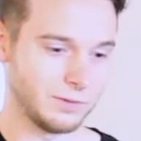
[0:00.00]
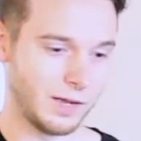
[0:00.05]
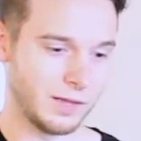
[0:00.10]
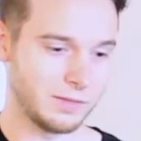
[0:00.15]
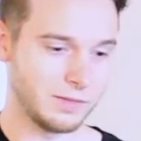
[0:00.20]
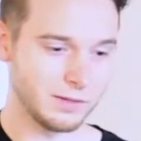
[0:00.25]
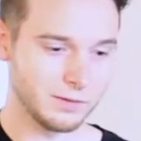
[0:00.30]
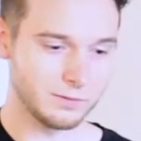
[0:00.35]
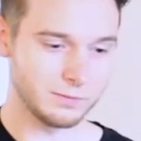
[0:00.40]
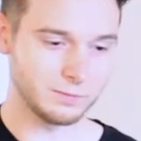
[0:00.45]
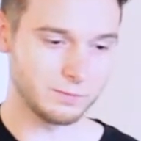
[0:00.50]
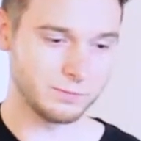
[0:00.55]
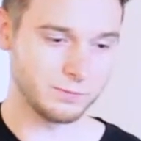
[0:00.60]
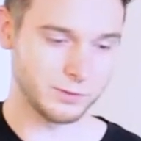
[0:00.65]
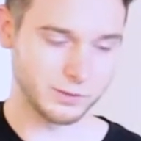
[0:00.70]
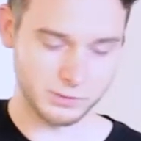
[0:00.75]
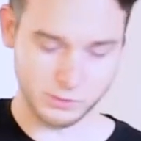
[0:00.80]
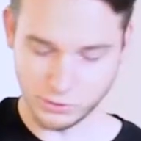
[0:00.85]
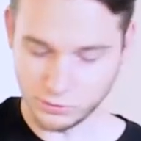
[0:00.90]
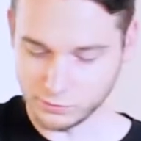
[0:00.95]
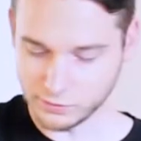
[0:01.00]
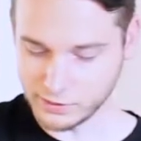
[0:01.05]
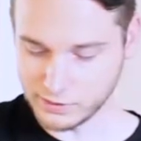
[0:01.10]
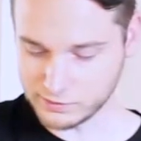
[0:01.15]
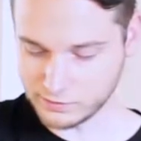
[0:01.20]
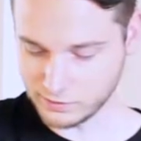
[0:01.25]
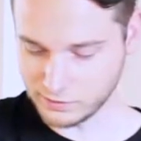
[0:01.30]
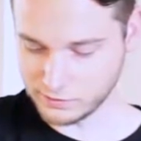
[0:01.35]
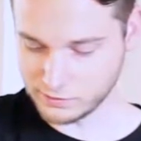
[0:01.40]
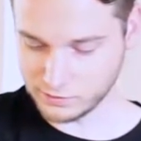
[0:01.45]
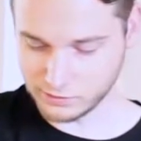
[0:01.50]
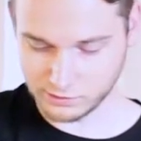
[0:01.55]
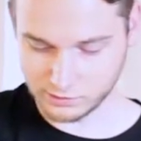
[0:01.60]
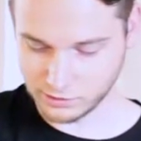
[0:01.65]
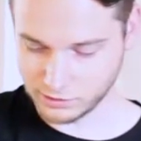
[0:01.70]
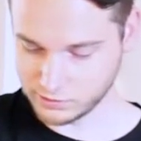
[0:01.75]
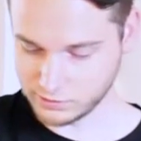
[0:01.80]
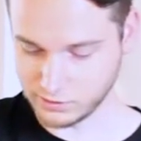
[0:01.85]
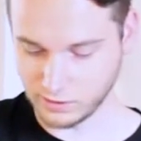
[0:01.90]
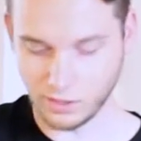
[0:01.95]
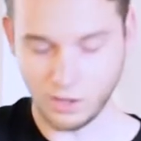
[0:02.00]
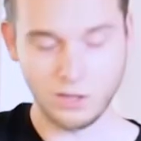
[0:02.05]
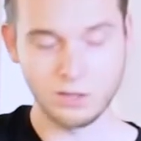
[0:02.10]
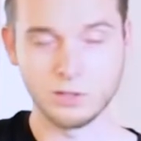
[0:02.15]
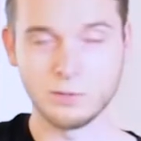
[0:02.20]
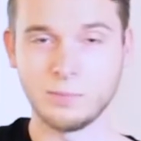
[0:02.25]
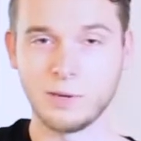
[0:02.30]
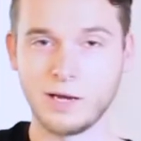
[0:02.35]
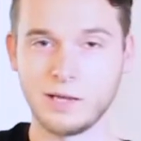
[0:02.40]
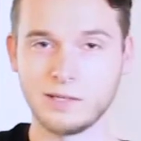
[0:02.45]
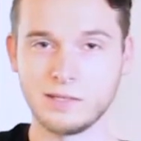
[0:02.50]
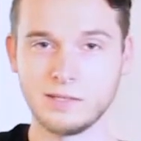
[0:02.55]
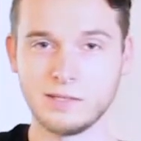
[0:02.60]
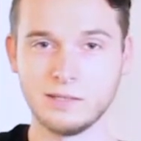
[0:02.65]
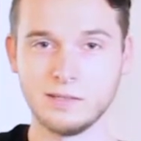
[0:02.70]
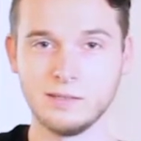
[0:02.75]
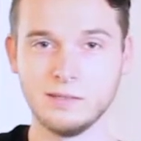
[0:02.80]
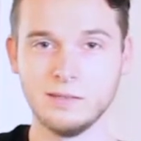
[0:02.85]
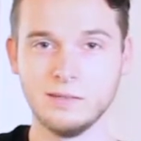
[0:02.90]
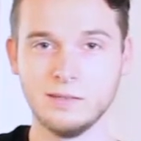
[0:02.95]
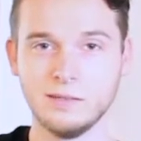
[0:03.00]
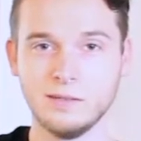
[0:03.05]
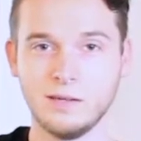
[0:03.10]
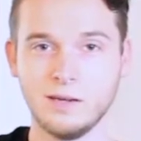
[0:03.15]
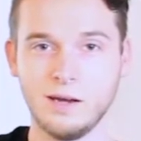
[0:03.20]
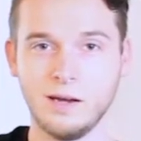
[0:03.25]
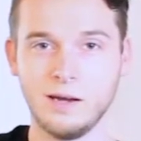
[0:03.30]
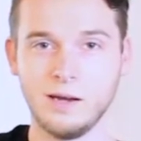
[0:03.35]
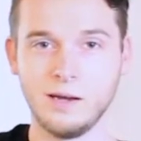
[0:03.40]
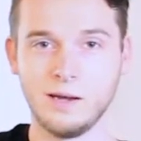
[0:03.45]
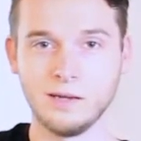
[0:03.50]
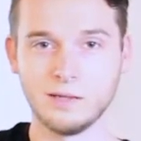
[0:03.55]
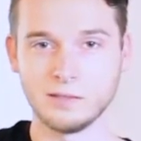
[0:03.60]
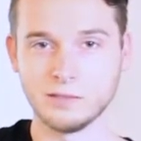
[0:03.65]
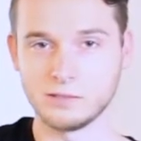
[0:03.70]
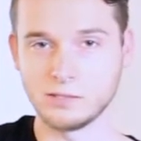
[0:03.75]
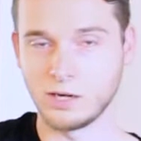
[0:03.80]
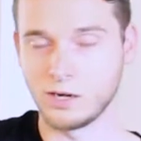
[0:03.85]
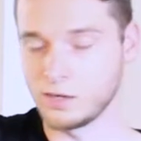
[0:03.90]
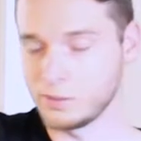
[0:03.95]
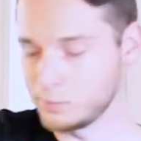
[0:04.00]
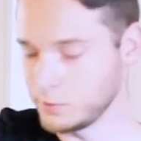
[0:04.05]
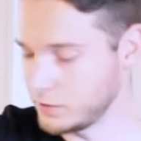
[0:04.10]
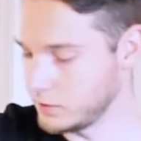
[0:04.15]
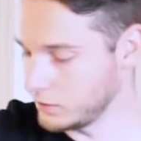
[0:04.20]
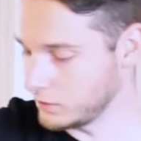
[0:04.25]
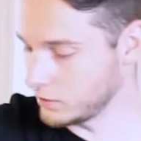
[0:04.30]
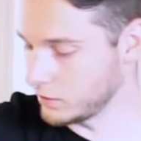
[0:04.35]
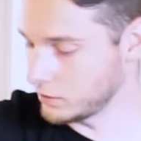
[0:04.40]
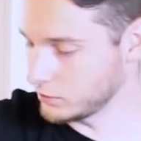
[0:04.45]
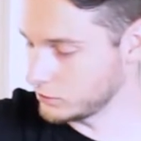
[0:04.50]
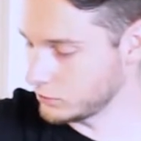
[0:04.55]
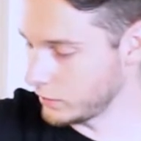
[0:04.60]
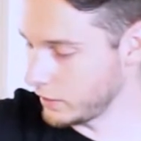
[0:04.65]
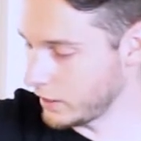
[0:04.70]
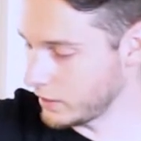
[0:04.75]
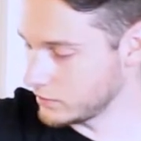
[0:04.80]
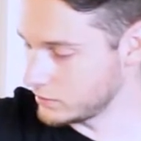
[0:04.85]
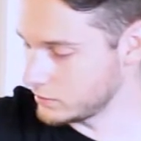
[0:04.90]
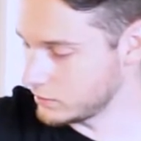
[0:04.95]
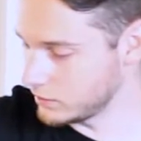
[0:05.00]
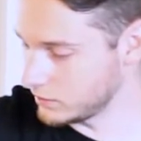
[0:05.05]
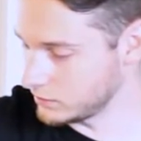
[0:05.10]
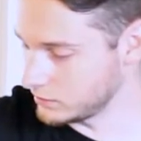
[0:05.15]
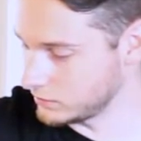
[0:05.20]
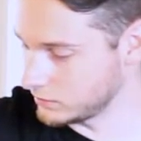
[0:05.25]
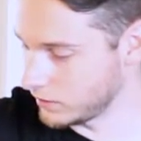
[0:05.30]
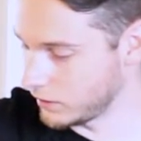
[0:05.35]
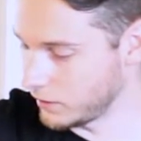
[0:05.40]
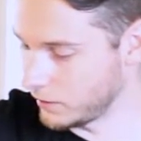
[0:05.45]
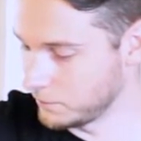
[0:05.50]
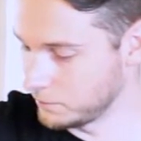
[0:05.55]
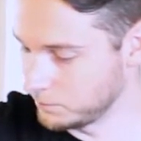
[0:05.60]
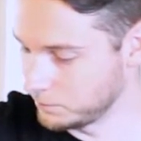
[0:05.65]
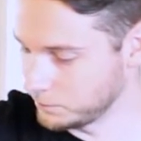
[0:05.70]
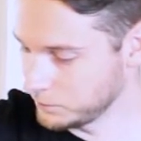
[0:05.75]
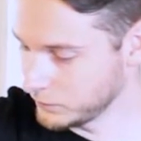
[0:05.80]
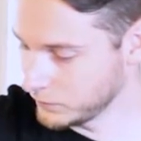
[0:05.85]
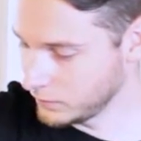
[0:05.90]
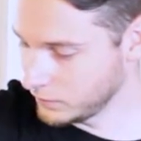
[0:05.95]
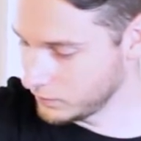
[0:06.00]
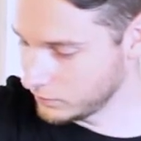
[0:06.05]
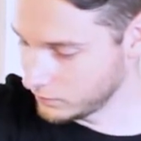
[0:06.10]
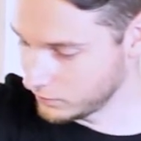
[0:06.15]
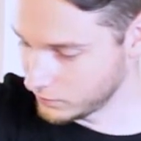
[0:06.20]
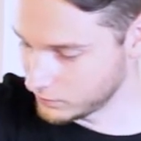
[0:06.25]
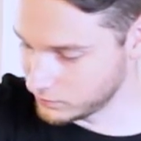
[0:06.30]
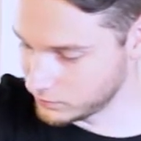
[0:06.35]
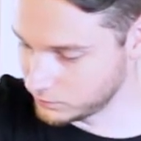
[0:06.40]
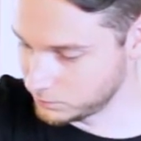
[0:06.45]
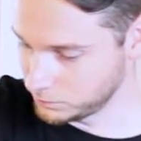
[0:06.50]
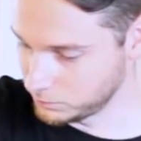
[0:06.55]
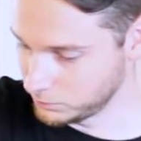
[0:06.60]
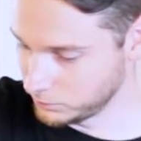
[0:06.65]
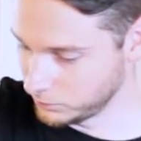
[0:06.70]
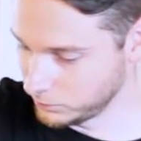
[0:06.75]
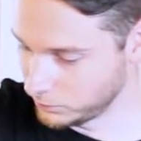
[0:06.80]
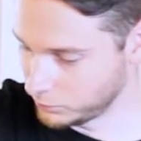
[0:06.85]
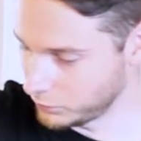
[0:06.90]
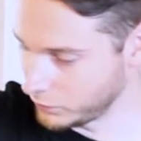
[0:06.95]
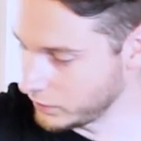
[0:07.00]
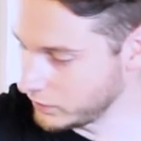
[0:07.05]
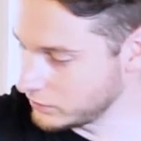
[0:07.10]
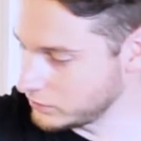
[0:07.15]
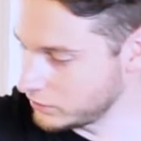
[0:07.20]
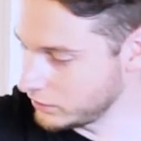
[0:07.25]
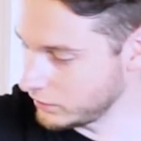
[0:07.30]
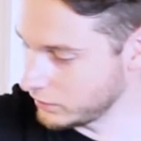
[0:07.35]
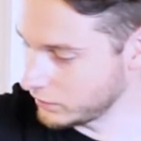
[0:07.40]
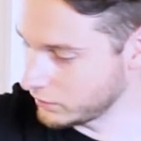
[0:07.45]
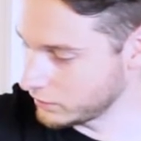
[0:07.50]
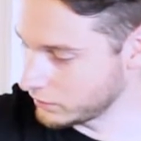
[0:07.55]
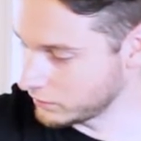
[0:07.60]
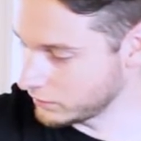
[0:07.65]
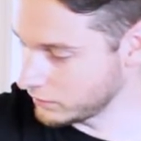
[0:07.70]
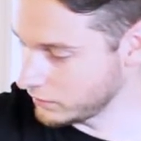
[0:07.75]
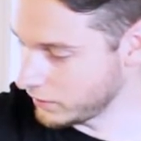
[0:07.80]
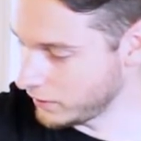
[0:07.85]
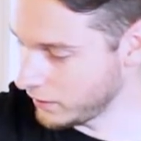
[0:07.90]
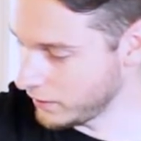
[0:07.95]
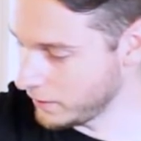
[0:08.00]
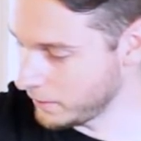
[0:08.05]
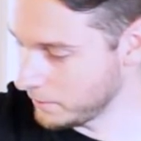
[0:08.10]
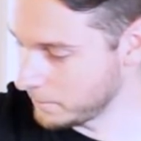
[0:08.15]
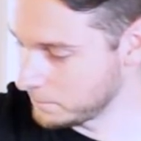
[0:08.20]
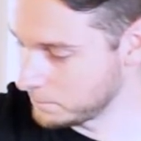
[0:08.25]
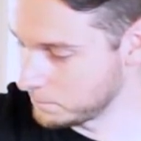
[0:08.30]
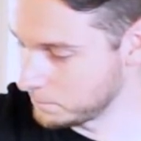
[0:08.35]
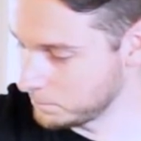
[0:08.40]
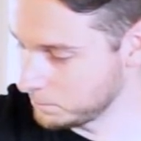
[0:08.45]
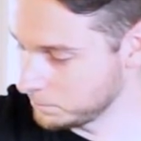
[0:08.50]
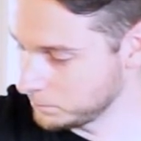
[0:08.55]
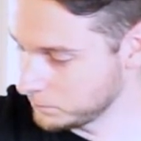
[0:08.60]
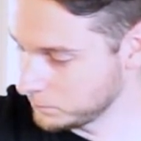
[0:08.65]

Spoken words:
think for two reasons. It's just a hollow body guitar, but then it also has this bridge here, and